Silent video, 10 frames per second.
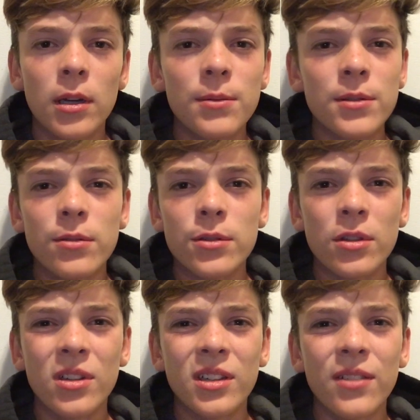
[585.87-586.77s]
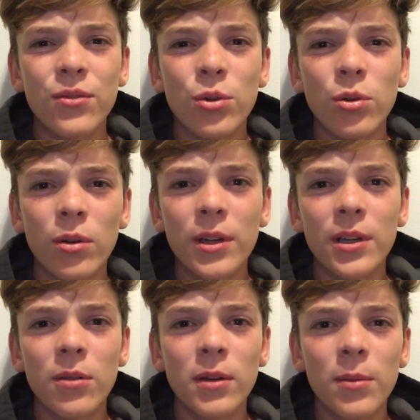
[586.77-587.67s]
I'm so sorry. I have no
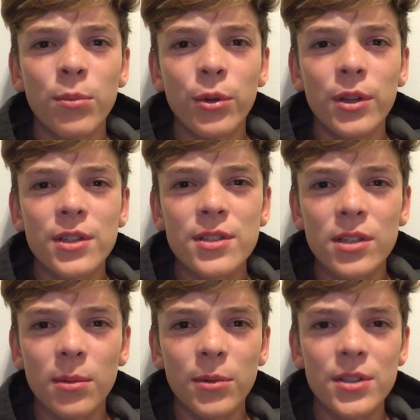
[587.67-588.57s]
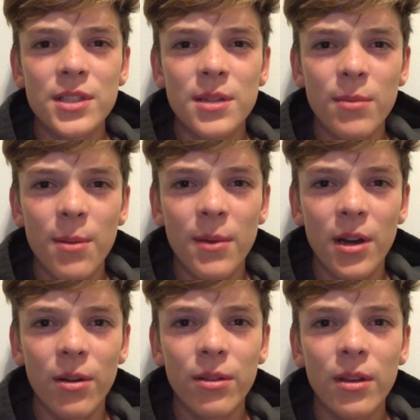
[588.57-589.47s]
idea why I put the Starburst in my
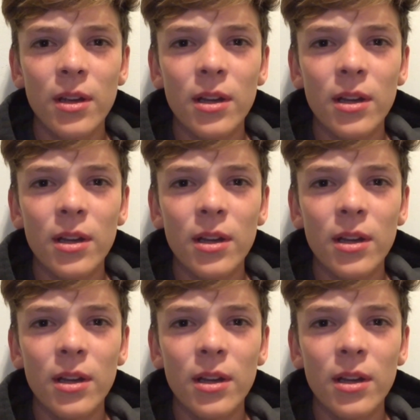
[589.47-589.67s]
mouth,